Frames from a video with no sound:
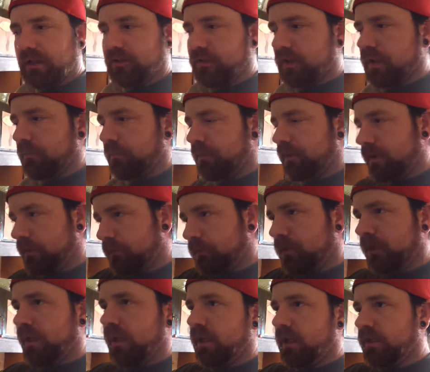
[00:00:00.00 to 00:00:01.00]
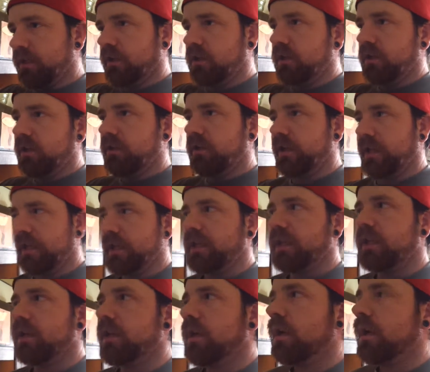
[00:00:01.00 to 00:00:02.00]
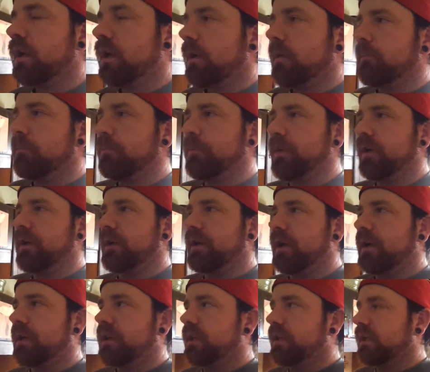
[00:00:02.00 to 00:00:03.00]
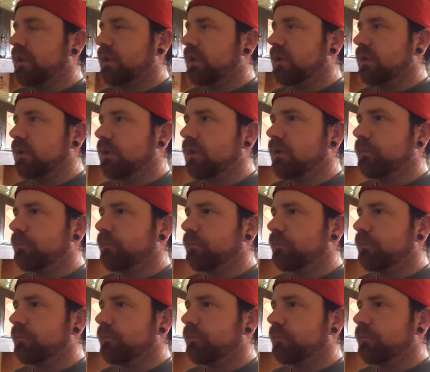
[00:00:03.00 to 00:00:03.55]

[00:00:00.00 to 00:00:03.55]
has got plenty of the clear in it, but I think